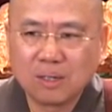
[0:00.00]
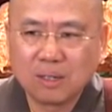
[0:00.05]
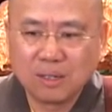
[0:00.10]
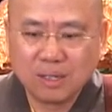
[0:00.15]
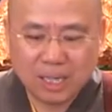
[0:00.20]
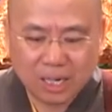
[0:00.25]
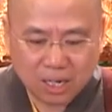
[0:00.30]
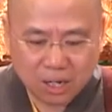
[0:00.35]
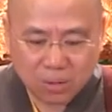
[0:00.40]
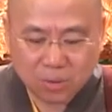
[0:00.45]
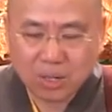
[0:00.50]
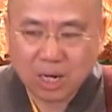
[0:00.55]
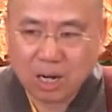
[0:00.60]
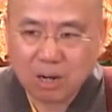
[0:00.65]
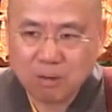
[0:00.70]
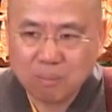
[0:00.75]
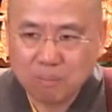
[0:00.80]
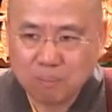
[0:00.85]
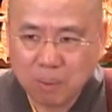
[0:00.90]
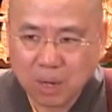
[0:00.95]
Let alone
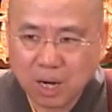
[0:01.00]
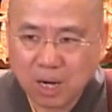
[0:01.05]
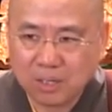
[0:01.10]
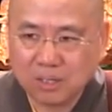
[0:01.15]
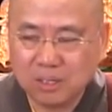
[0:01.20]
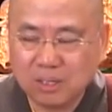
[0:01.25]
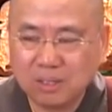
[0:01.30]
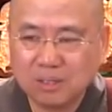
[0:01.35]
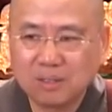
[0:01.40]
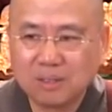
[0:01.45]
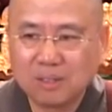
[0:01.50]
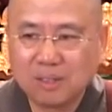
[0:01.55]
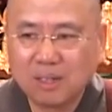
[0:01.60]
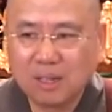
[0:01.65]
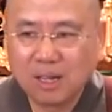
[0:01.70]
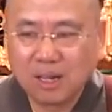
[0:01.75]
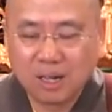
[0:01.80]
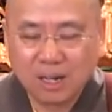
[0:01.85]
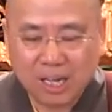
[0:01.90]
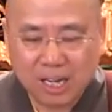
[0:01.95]
our body,
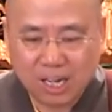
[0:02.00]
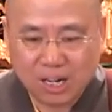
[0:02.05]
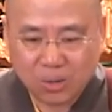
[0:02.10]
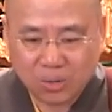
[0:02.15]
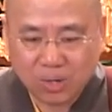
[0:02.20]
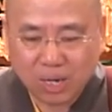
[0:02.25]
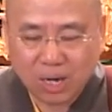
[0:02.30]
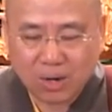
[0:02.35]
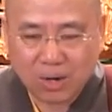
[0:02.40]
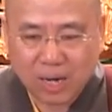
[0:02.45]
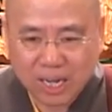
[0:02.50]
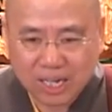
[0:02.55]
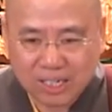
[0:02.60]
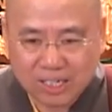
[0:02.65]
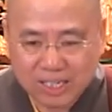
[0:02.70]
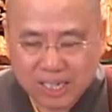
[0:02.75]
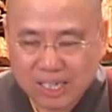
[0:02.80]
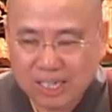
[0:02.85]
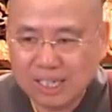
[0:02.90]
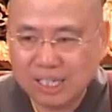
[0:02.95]
let alone our
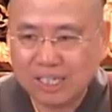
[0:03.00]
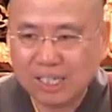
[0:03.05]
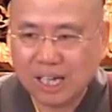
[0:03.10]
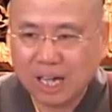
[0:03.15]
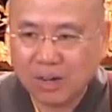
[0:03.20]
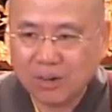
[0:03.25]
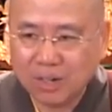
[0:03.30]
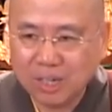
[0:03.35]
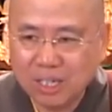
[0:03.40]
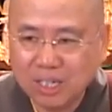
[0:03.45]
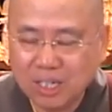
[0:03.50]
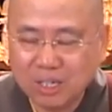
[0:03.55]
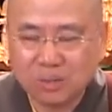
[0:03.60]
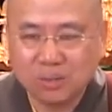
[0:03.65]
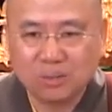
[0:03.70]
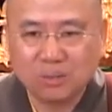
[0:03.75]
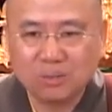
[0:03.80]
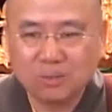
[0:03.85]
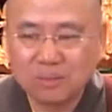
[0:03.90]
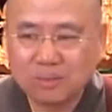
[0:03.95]
identity, our
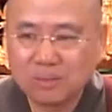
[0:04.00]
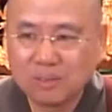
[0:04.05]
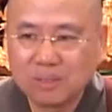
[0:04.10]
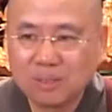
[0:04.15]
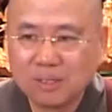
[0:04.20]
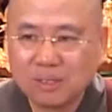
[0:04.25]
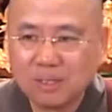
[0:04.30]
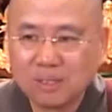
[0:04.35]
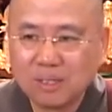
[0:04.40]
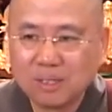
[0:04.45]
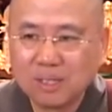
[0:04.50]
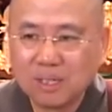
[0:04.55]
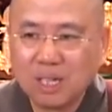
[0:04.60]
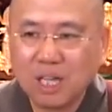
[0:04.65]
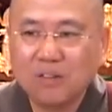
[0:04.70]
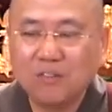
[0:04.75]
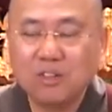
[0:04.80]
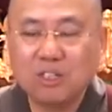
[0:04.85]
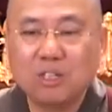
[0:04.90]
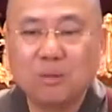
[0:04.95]
ego.
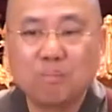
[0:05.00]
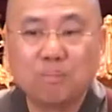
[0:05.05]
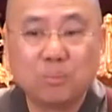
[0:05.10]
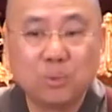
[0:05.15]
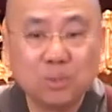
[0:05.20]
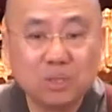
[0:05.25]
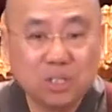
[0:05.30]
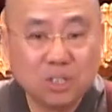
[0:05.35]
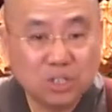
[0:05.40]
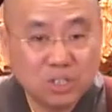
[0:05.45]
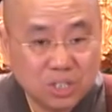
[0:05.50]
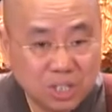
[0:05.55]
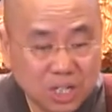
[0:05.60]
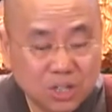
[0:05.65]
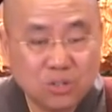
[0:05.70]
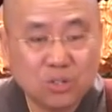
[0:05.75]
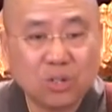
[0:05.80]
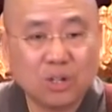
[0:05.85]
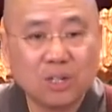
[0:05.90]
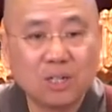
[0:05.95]
Even the Buddha's
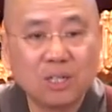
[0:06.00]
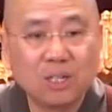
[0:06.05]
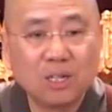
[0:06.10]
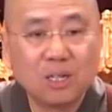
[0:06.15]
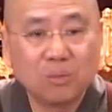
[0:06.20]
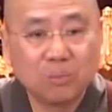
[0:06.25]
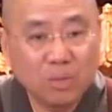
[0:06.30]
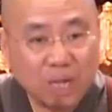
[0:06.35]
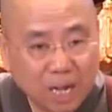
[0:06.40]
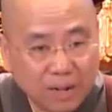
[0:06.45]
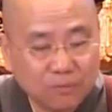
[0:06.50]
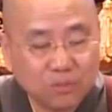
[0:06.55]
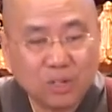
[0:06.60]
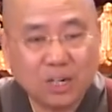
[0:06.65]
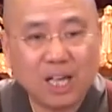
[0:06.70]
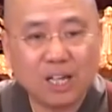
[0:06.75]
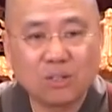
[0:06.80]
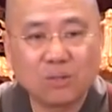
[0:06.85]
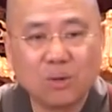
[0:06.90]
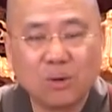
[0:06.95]
teaching, we have to
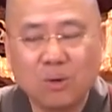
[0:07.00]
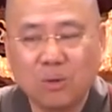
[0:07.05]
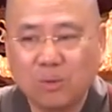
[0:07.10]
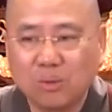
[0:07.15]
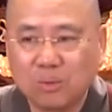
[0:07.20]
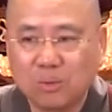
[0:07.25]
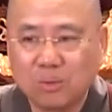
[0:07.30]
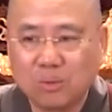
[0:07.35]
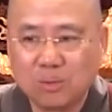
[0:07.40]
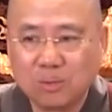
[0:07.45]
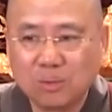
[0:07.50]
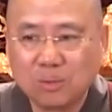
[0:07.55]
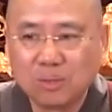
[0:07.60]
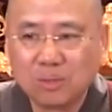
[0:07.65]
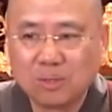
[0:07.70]
let go.